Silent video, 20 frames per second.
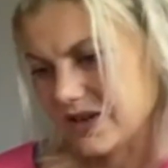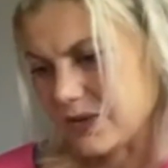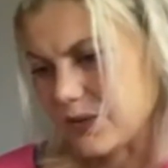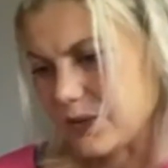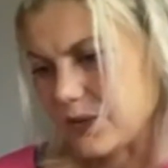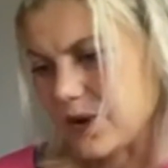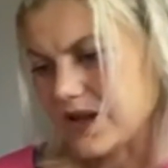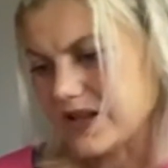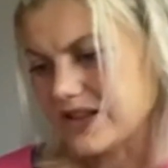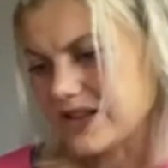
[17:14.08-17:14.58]

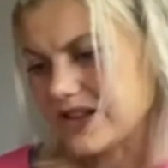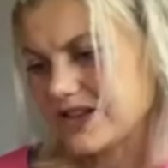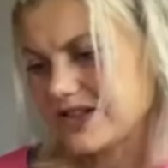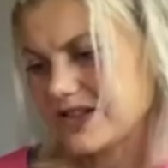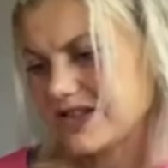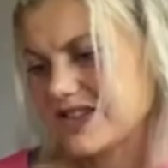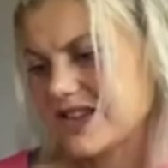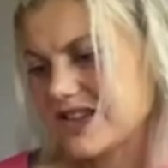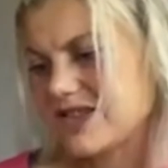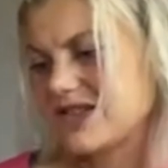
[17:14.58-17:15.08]
What
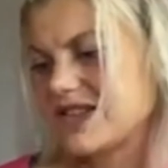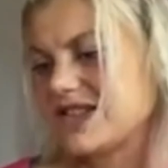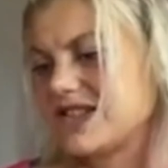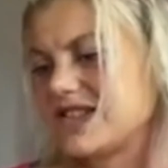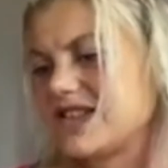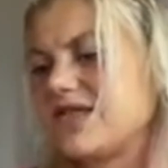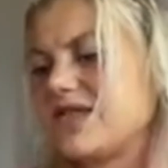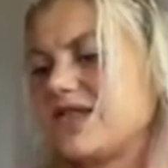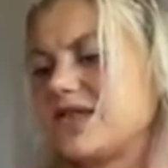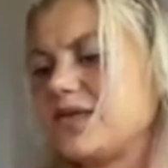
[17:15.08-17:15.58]
does
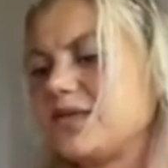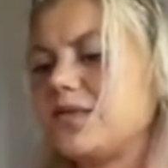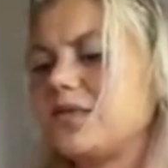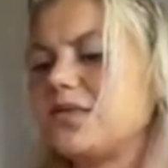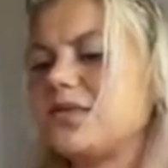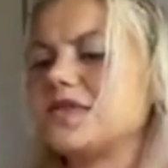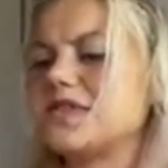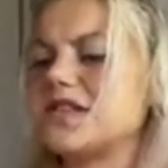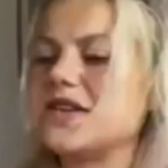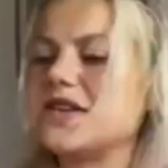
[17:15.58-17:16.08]

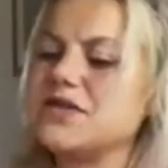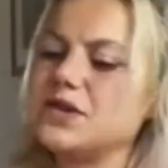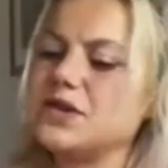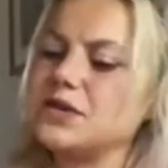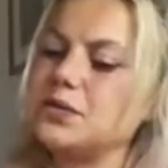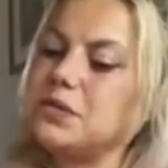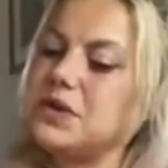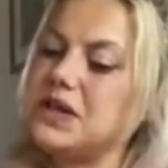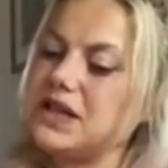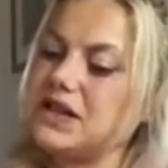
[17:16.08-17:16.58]

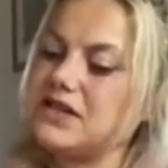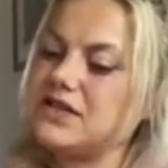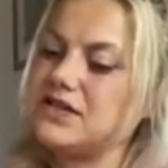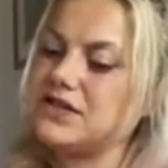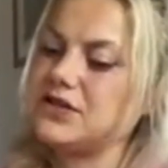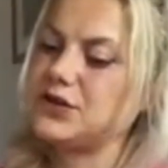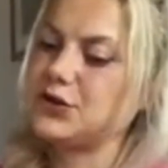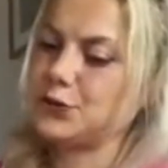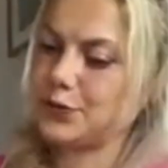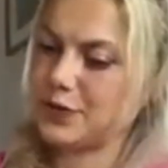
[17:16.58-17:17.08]
777 means
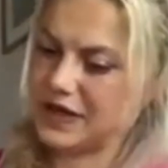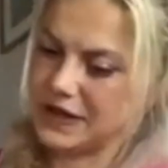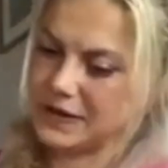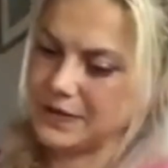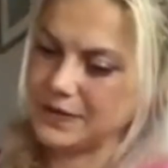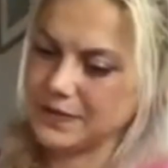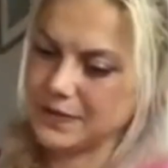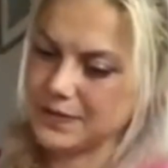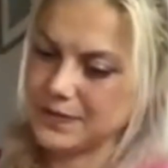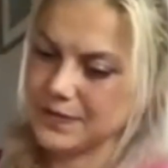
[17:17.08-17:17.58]
to me?
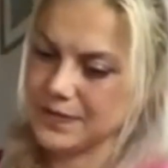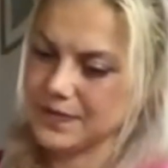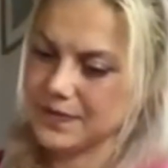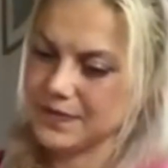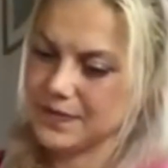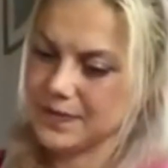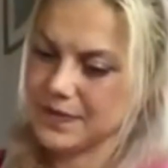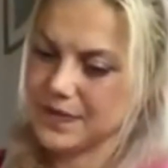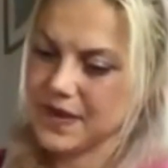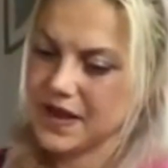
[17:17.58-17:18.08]

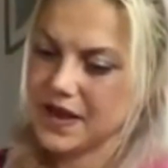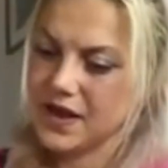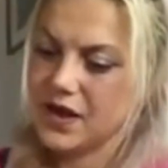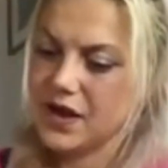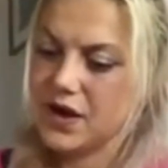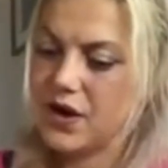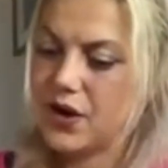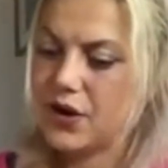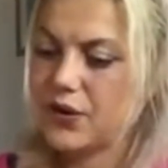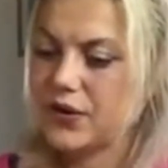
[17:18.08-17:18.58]

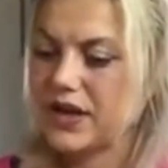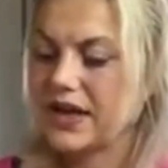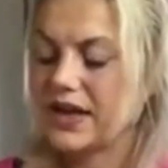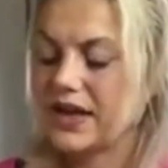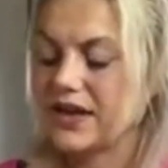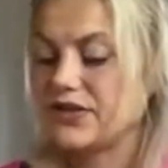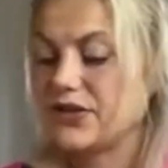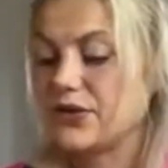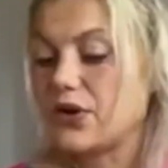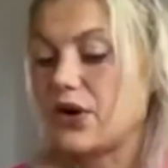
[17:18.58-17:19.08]

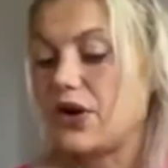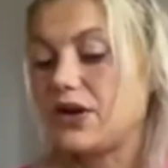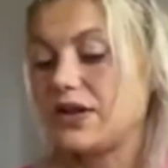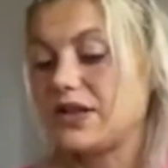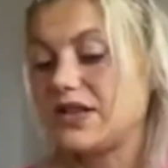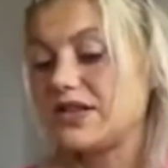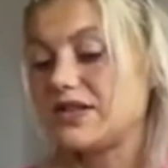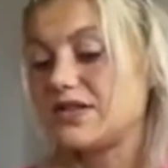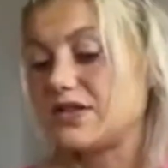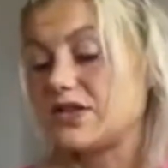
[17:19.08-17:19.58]
Okay, so all
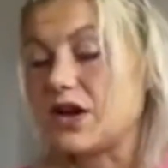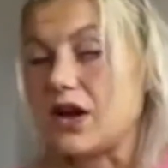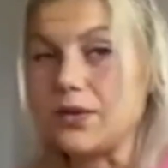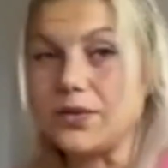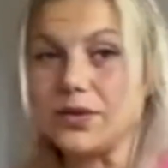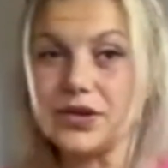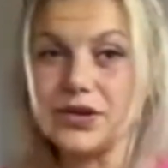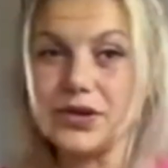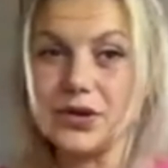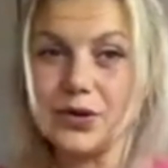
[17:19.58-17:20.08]
these
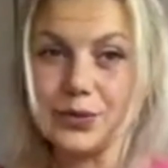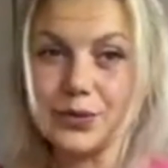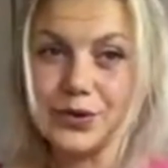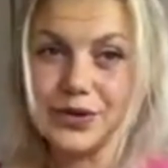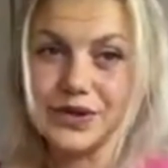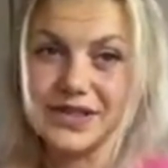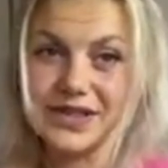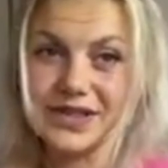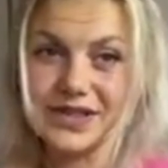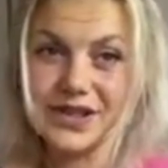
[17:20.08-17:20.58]
double
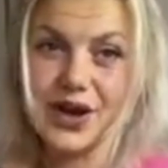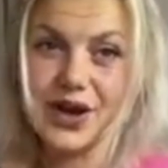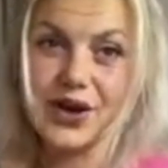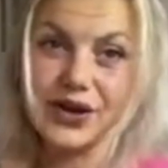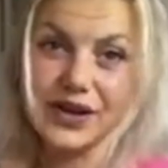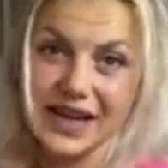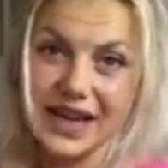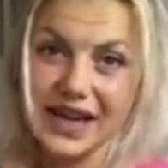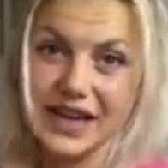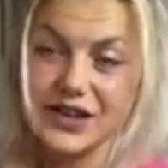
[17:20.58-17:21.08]
numbers is
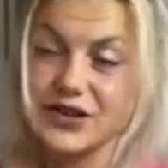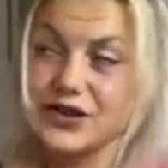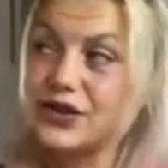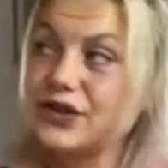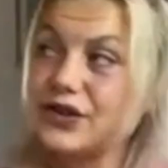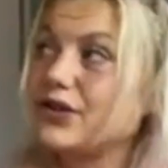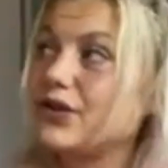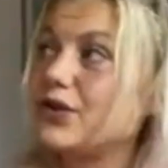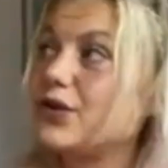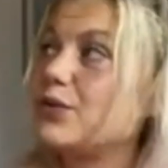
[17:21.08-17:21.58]
called
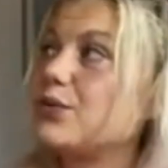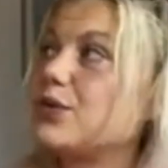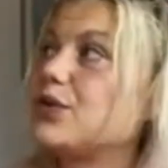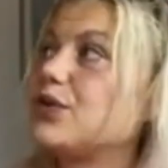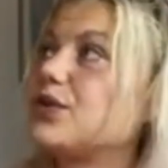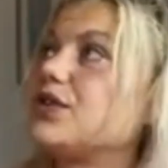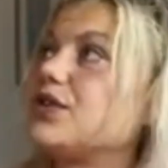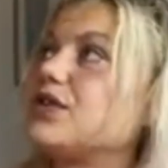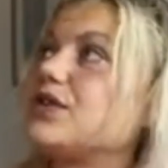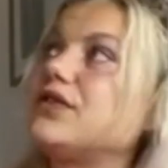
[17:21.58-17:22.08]
angels
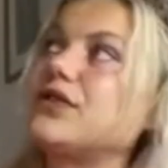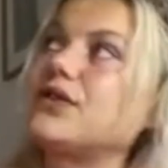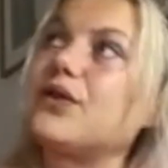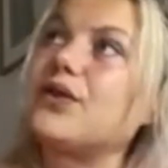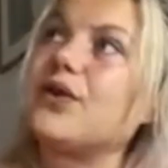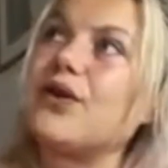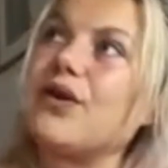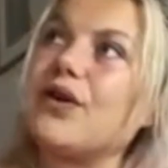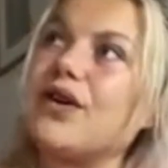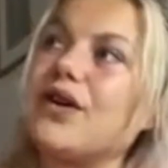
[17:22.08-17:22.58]
numbers
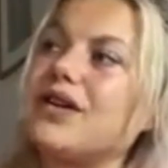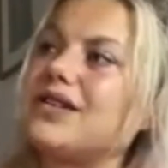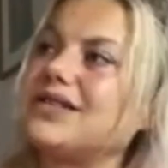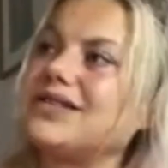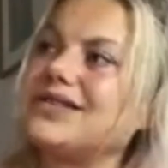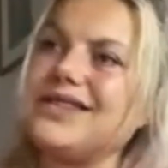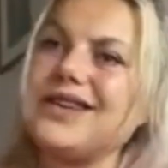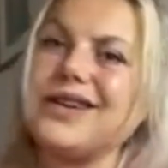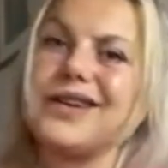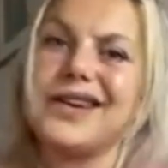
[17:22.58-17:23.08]
or
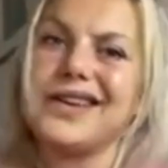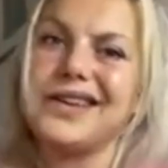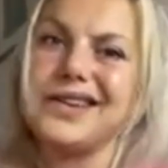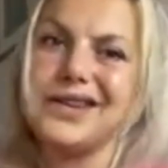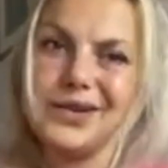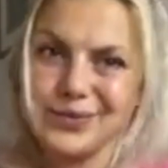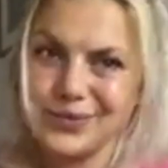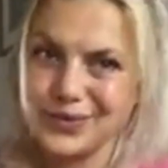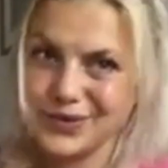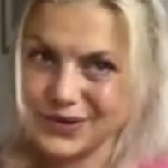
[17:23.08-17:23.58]
lucky
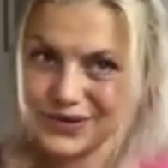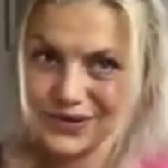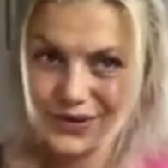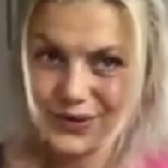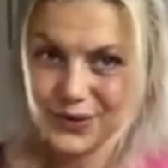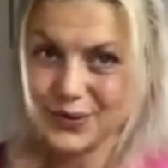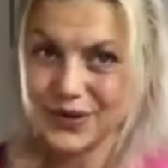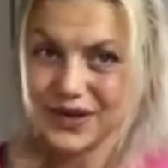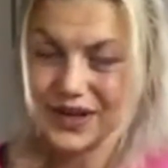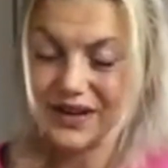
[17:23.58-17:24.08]
numbers
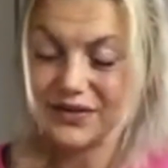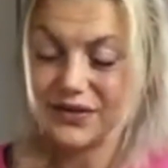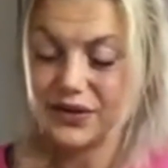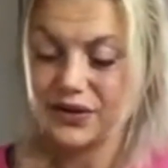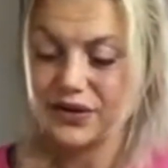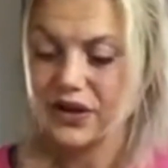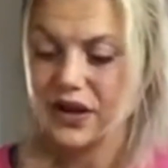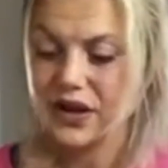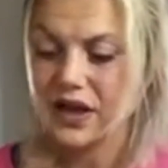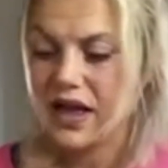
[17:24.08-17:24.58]
or
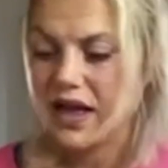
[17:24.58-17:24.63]
whatever.